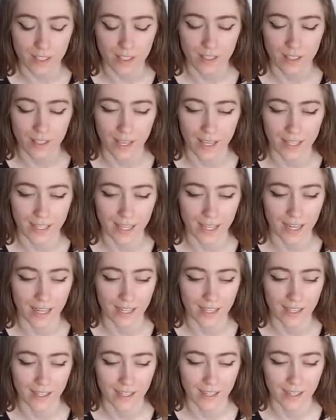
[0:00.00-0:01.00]
like
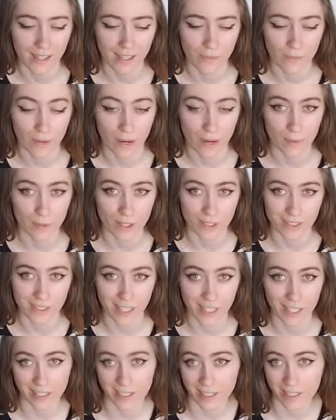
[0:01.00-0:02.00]
i when i'm dressed
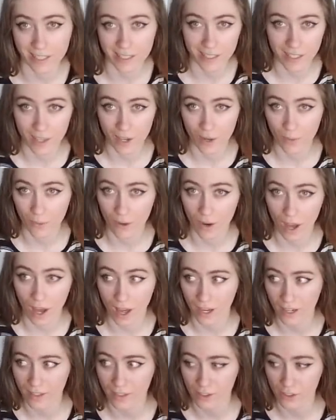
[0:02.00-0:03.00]
like you know
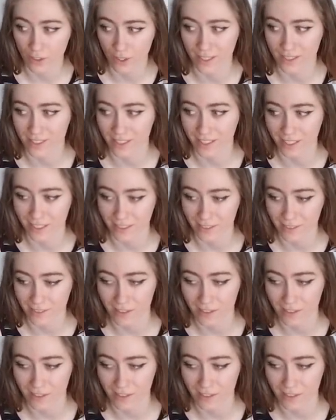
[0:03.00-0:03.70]
not dressed like